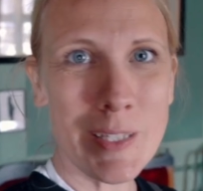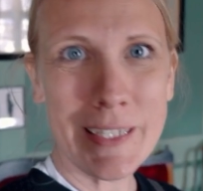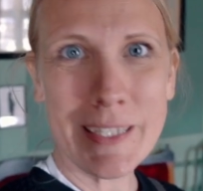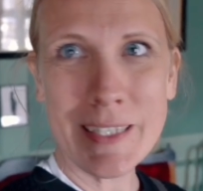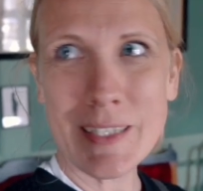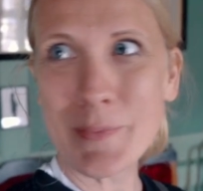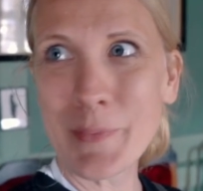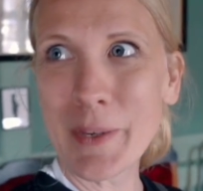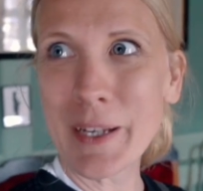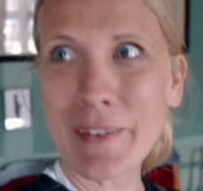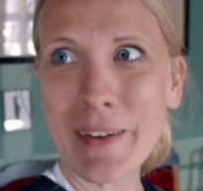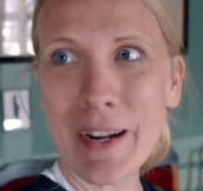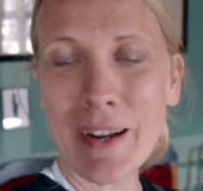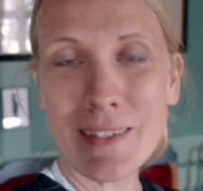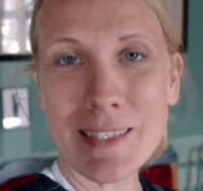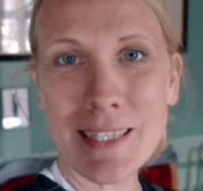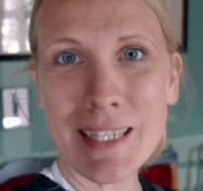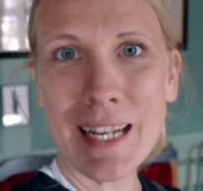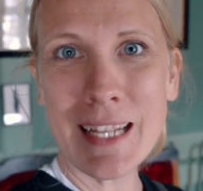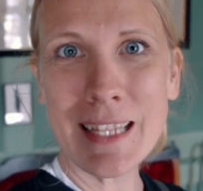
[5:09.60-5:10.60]
in this manor
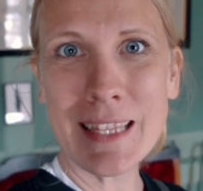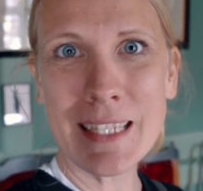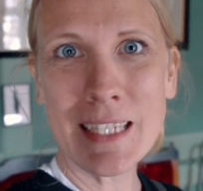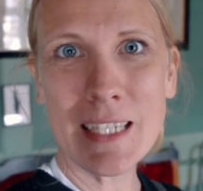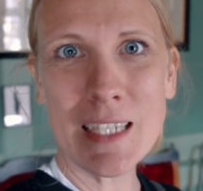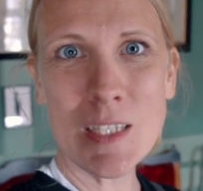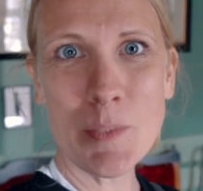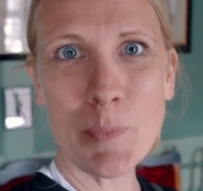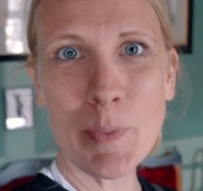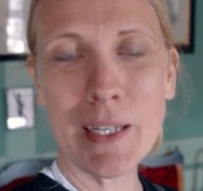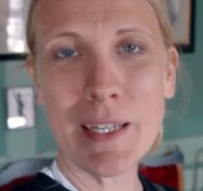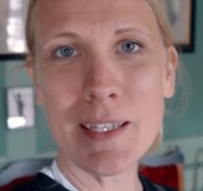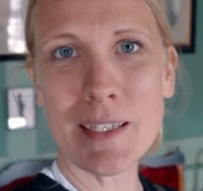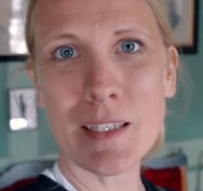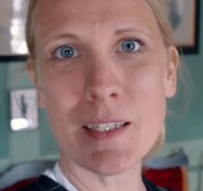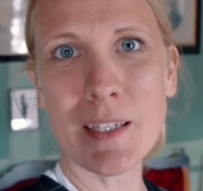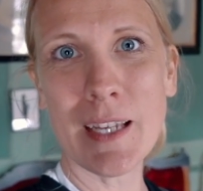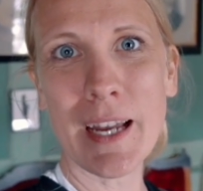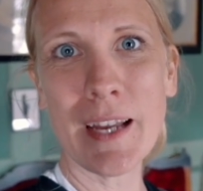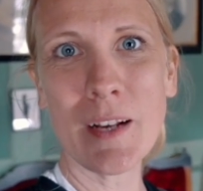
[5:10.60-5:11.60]
house, and I think it's because
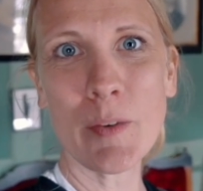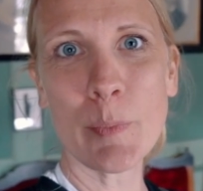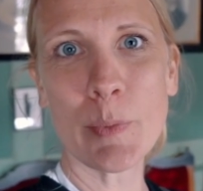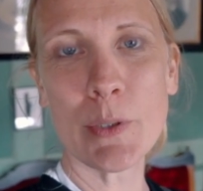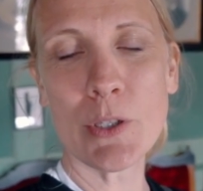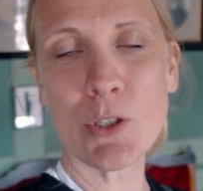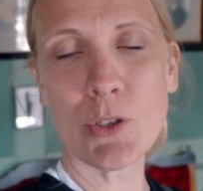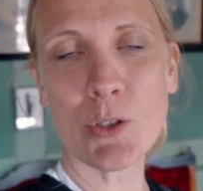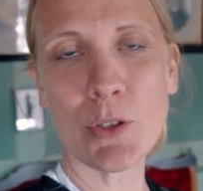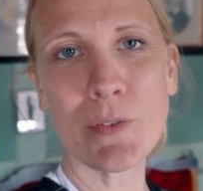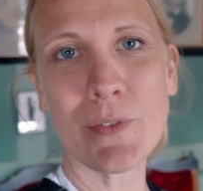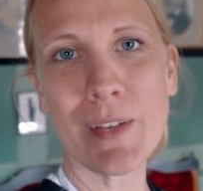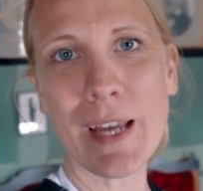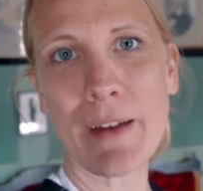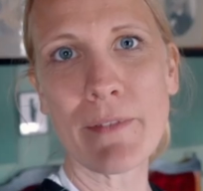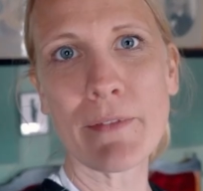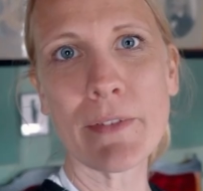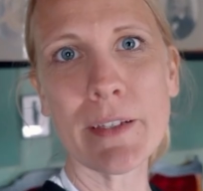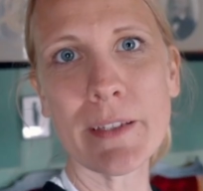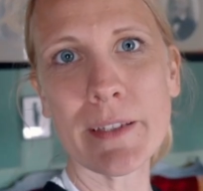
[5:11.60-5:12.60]
they kind of preserved
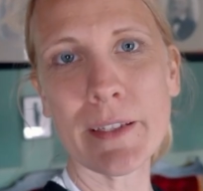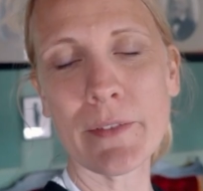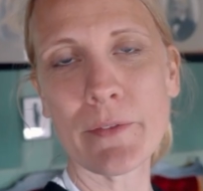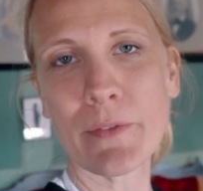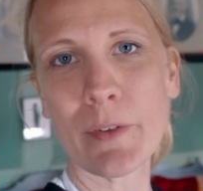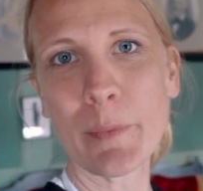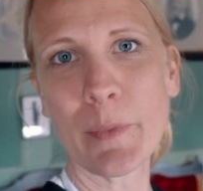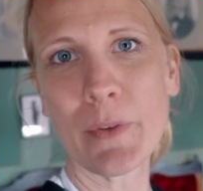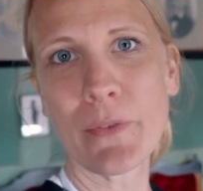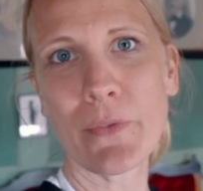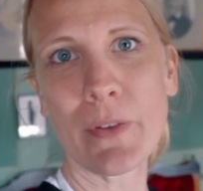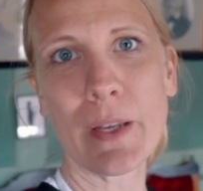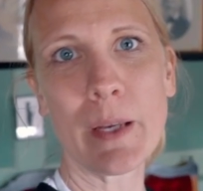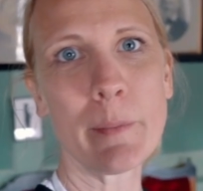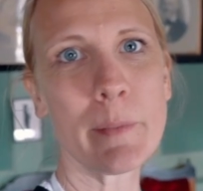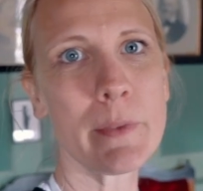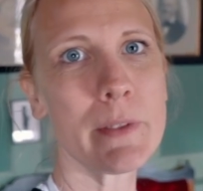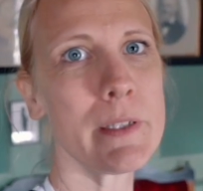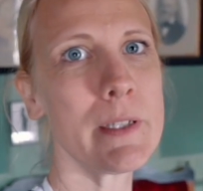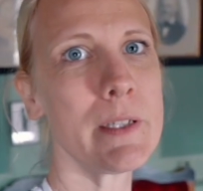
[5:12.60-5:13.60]
everything from the
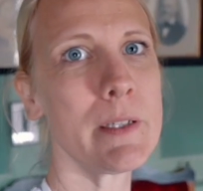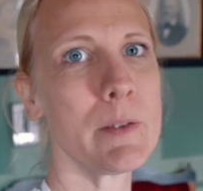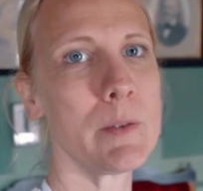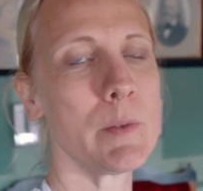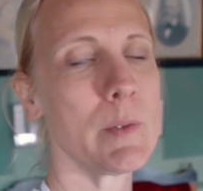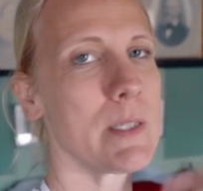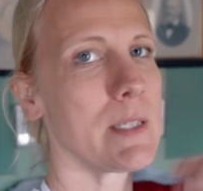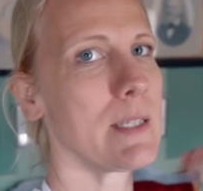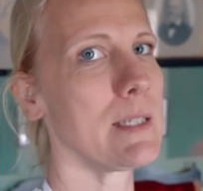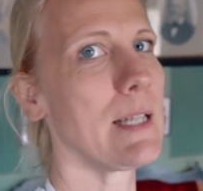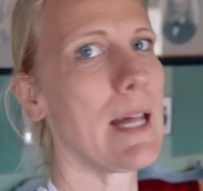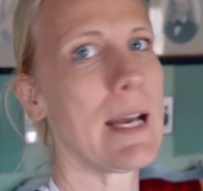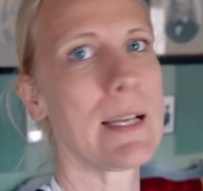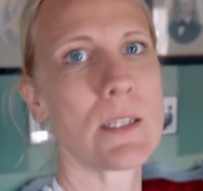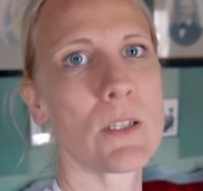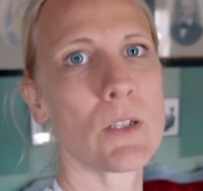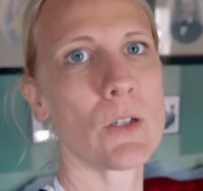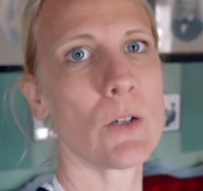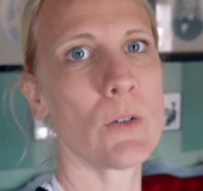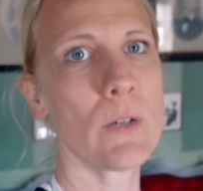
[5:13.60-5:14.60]
family who was the
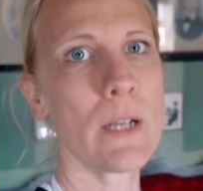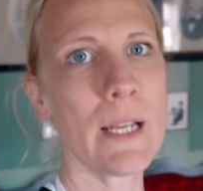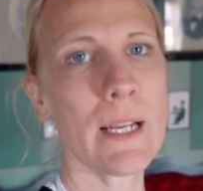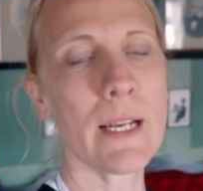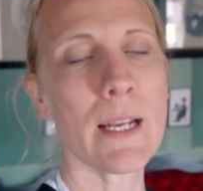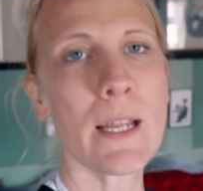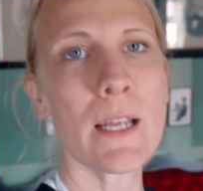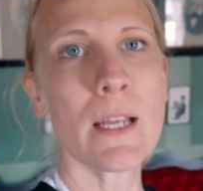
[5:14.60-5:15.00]
last to own it.